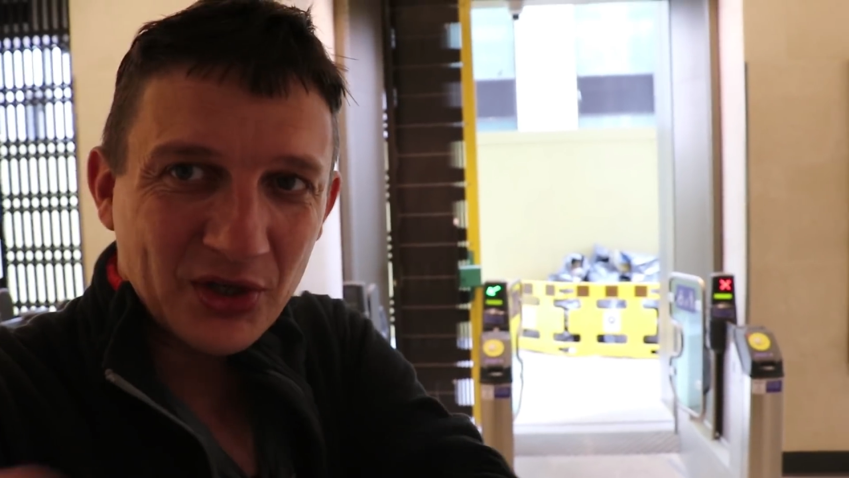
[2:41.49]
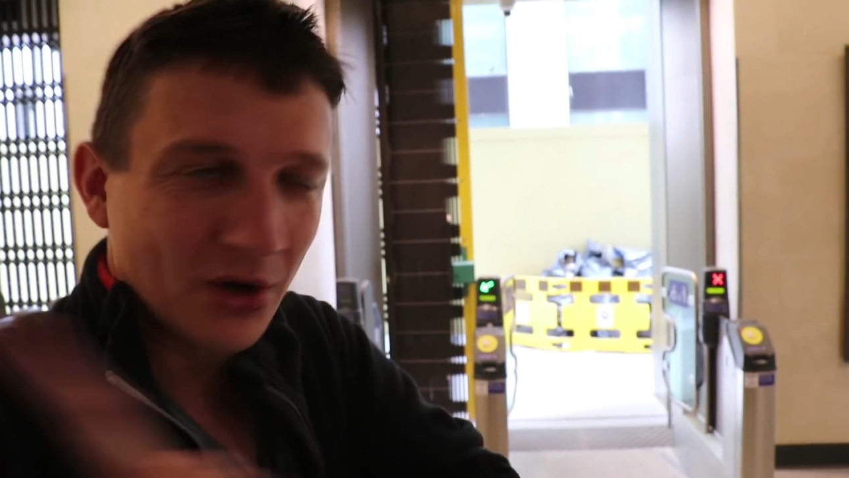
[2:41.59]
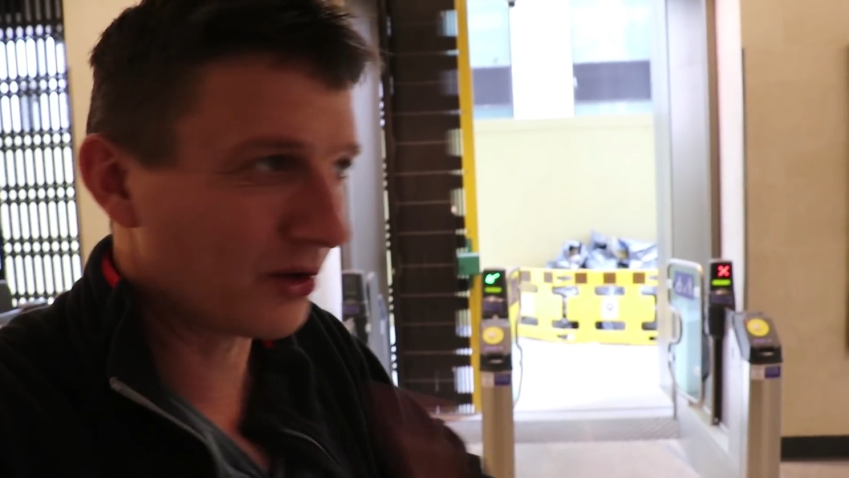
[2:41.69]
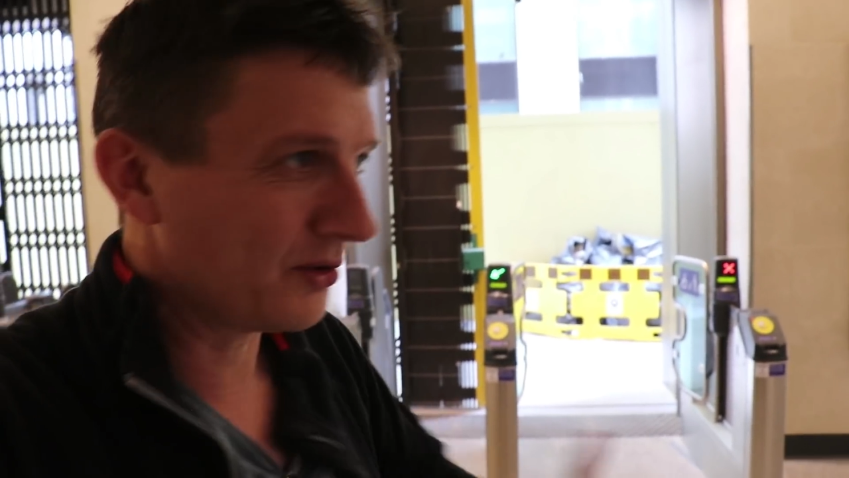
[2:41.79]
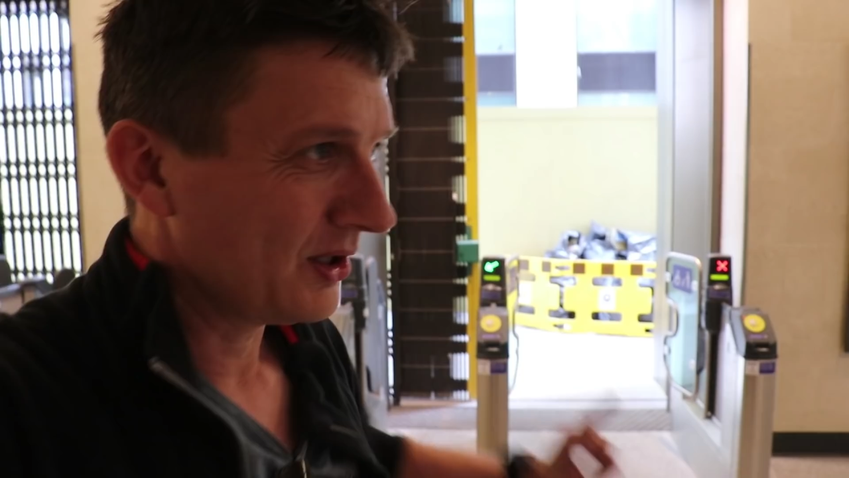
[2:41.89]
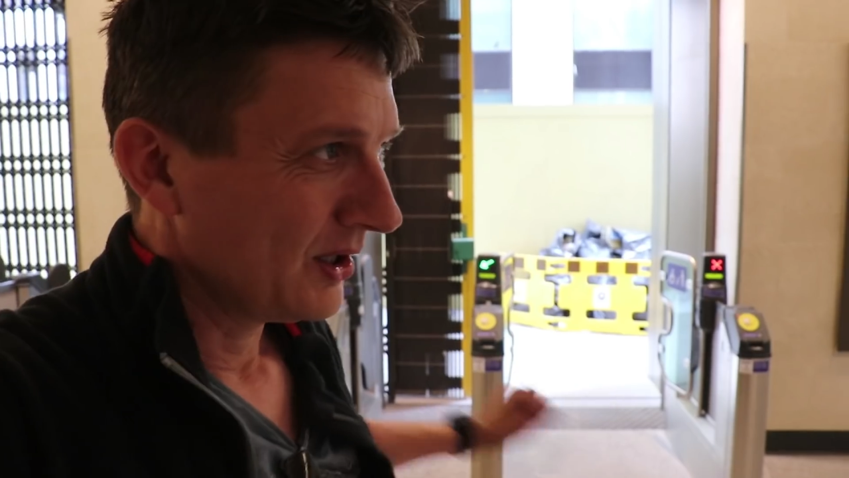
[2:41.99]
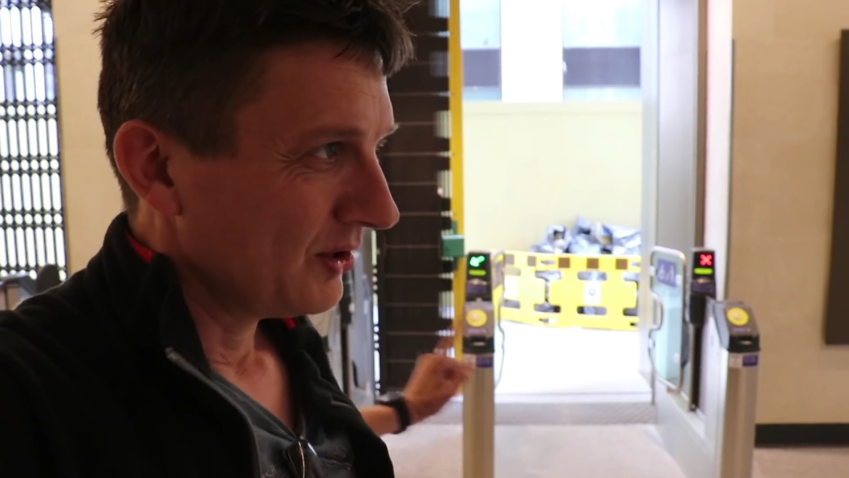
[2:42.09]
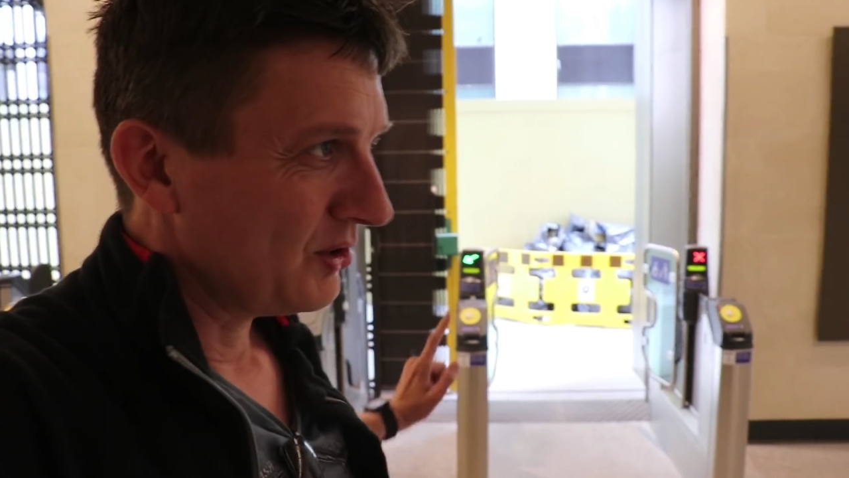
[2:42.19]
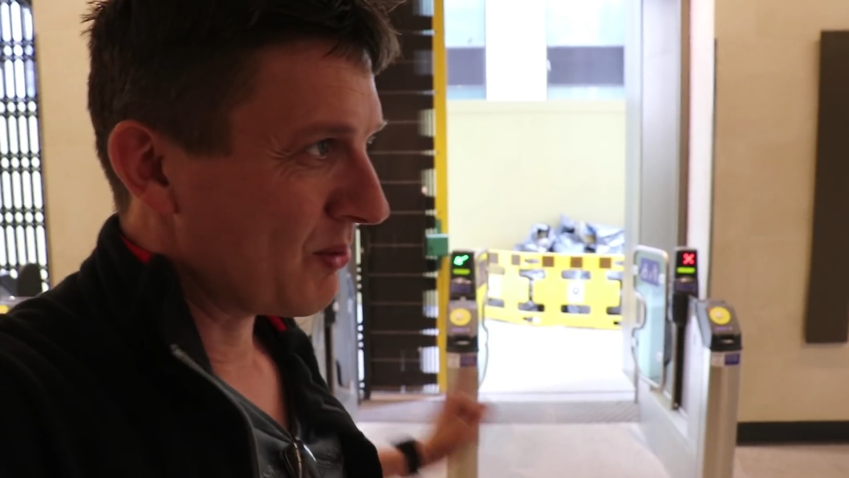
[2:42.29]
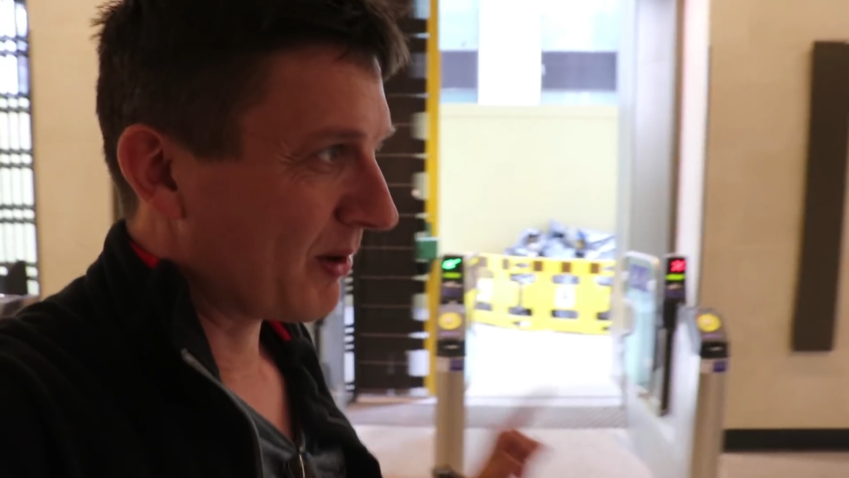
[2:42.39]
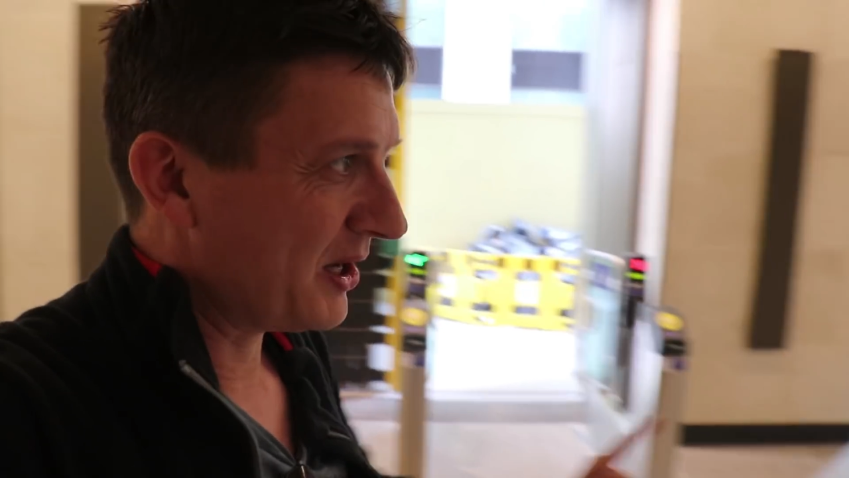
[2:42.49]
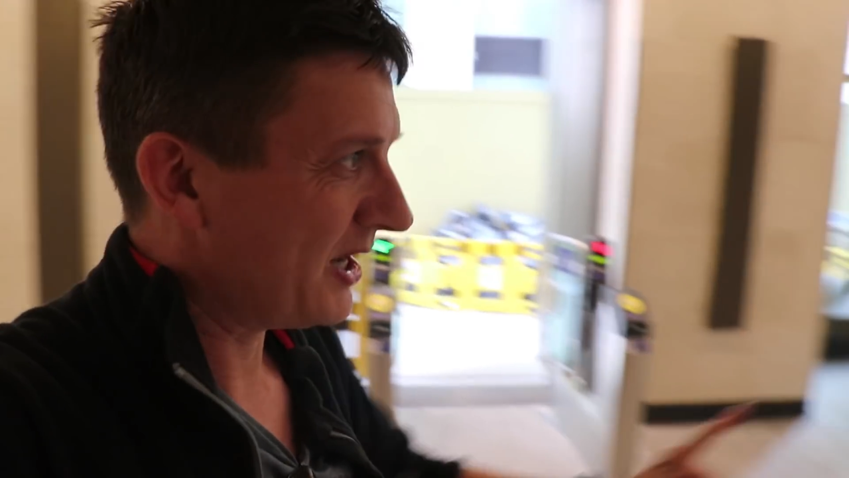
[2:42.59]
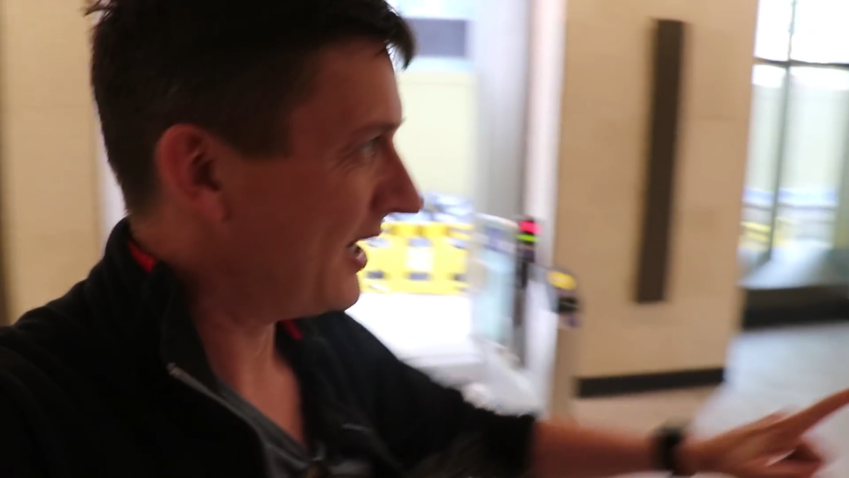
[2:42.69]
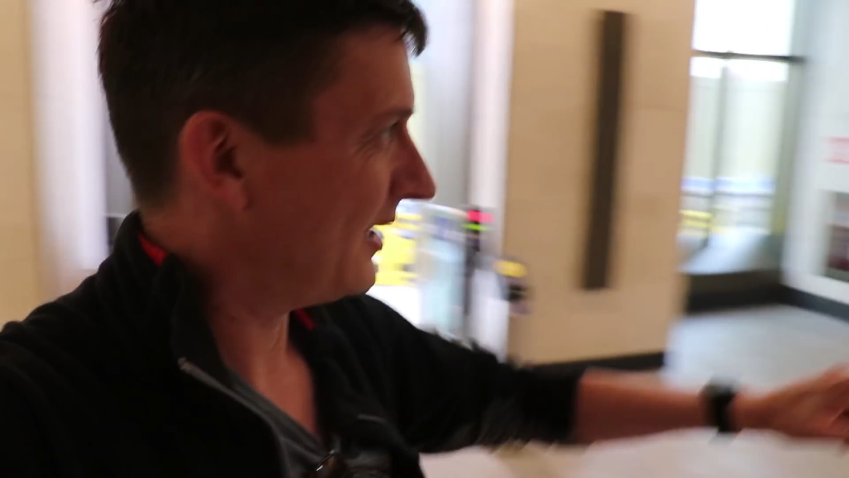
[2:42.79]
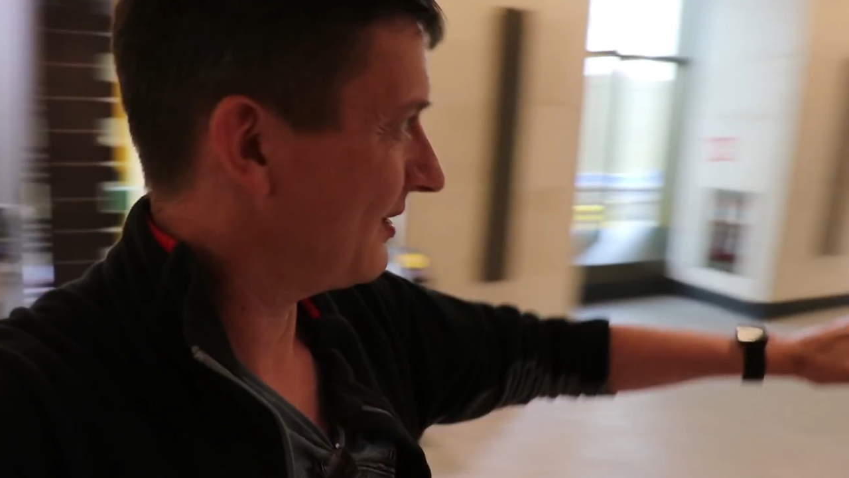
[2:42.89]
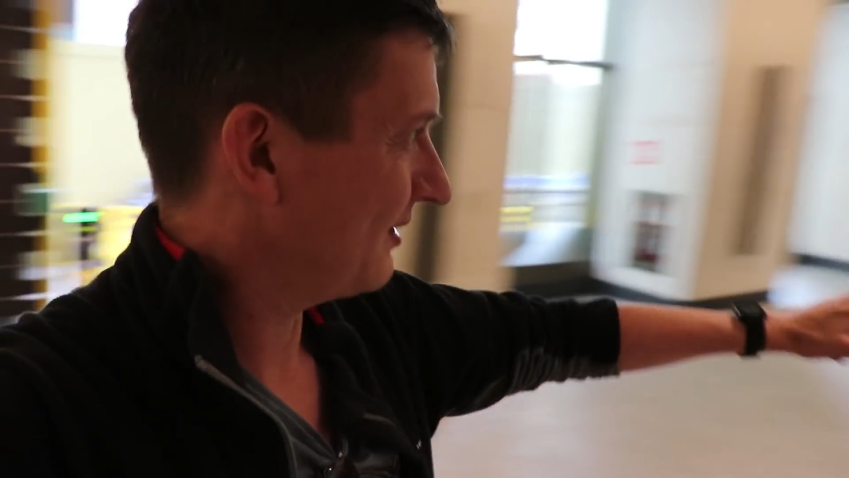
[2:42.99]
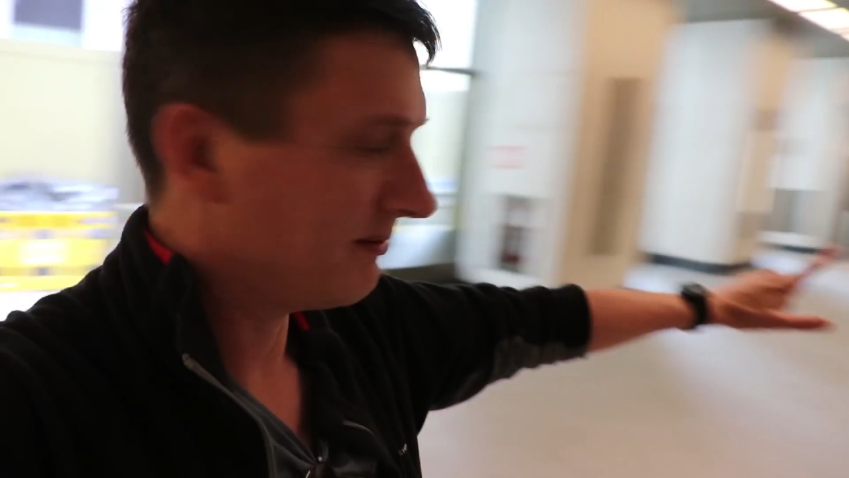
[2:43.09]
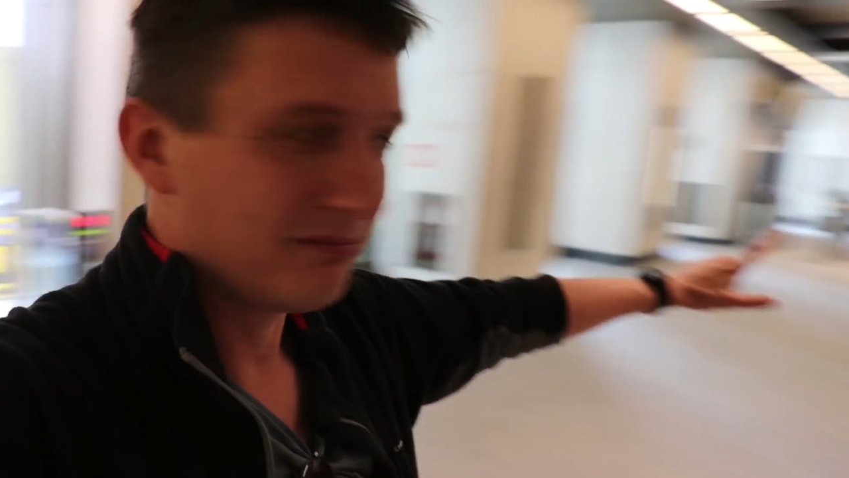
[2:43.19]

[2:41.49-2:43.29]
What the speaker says: gone, new one here,